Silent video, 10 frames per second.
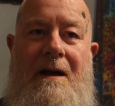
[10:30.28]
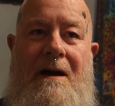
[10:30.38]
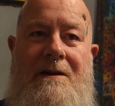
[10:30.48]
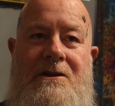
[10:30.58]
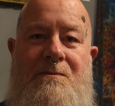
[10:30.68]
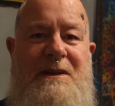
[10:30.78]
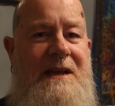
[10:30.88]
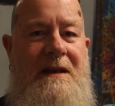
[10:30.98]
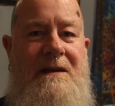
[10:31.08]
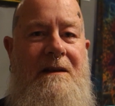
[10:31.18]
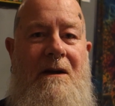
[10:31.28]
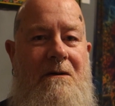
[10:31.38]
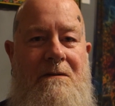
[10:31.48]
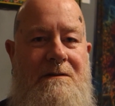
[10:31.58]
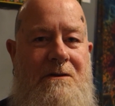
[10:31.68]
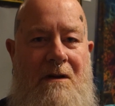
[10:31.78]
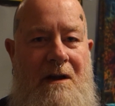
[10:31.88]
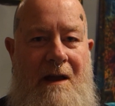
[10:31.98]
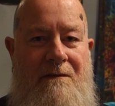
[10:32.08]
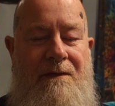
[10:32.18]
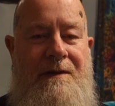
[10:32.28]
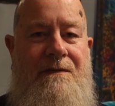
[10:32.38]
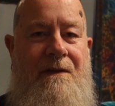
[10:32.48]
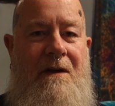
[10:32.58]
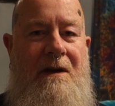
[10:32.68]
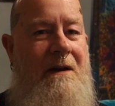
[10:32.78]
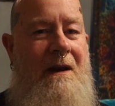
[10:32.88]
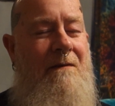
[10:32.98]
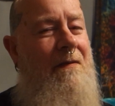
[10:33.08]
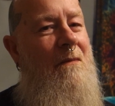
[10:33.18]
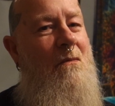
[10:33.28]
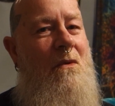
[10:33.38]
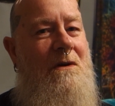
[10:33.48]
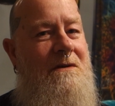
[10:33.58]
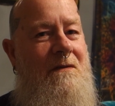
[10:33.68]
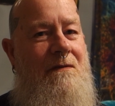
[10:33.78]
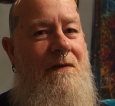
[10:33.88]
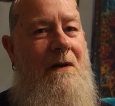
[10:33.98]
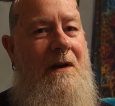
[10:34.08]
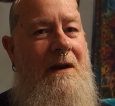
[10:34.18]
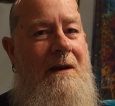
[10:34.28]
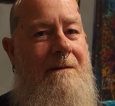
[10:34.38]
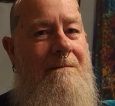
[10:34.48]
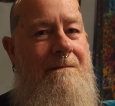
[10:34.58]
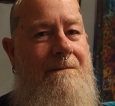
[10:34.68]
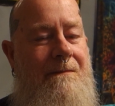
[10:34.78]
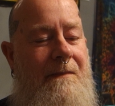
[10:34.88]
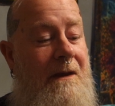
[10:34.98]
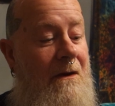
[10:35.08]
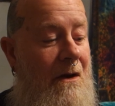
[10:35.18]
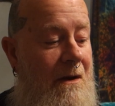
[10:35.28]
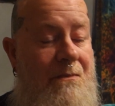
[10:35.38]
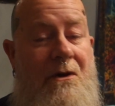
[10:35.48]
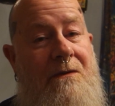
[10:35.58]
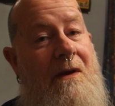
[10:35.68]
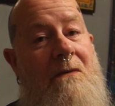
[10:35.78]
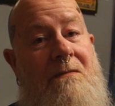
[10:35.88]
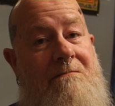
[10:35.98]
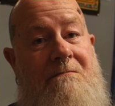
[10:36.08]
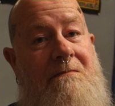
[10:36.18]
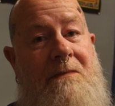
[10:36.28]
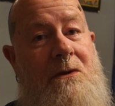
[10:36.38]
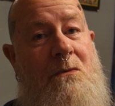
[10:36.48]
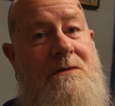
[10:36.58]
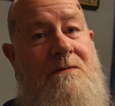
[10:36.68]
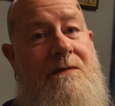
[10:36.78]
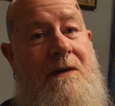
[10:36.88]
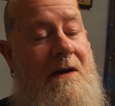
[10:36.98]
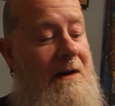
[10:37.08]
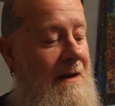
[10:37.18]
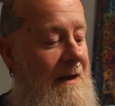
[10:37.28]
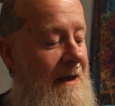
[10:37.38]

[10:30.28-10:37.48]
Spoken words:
I just pretended, oh, it's all right, everything's fine, and everything wasn't fine. You know, and it proved out that it wasn't fine.